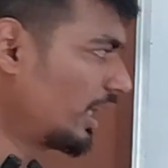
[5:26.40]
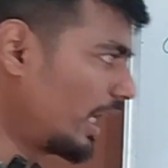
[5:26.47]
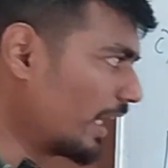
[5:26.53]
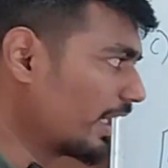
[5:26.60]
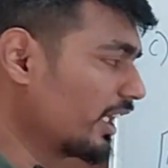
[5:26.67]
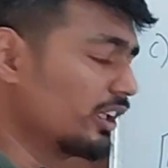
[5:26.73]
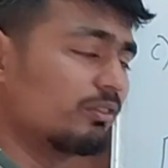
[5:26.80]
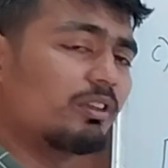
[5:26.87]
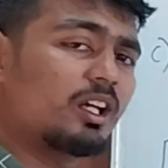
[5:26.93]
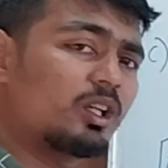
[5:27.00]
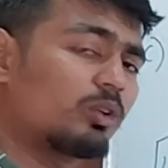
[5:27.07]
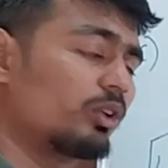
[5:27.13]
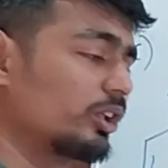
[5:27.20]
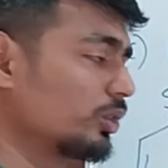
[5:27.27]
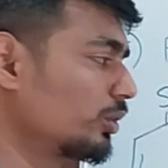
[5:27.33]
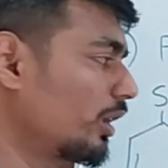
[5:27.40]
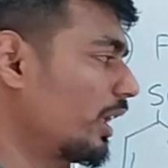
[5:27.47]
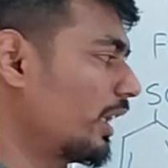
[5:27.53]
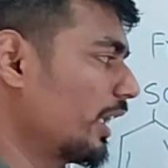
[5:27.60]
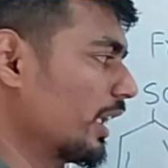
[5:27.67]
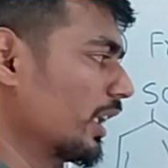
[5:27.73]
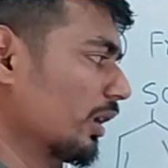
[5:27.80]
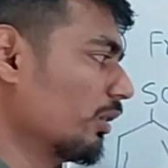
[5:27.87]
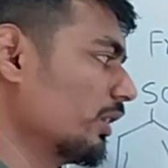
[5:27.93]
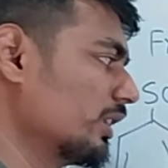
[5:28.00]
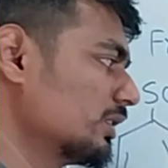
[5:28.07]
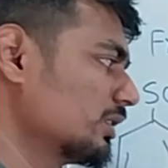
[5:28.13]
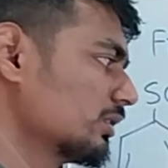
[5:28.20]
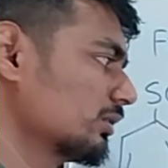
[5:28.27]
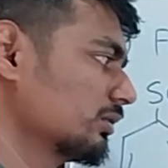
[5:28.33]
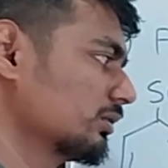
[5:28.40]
Again we are going to add NaOH